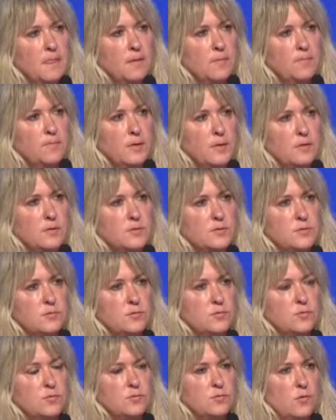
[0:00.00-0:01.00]
because
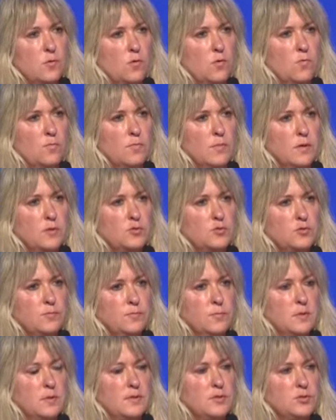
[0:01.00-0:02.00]
there's so much
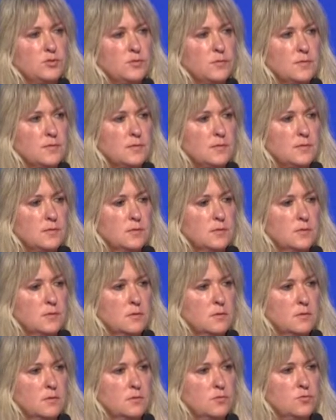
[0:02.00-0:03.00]
malicious
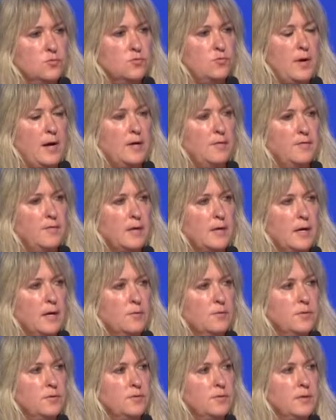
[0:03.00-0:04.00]
traffic
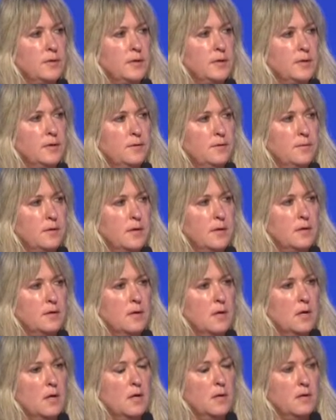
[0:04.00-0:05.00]
out there in the
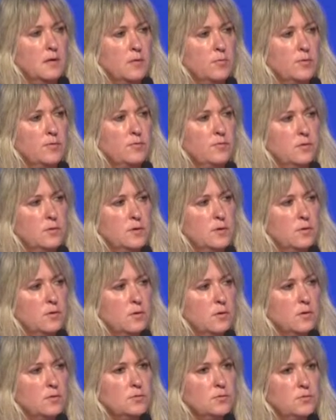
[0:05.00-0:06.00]
internet that we really
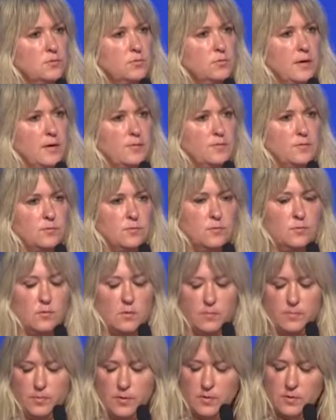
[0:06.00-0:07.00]
all do have to do
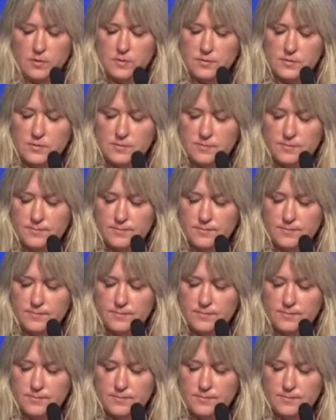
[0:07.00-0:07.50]
our parts.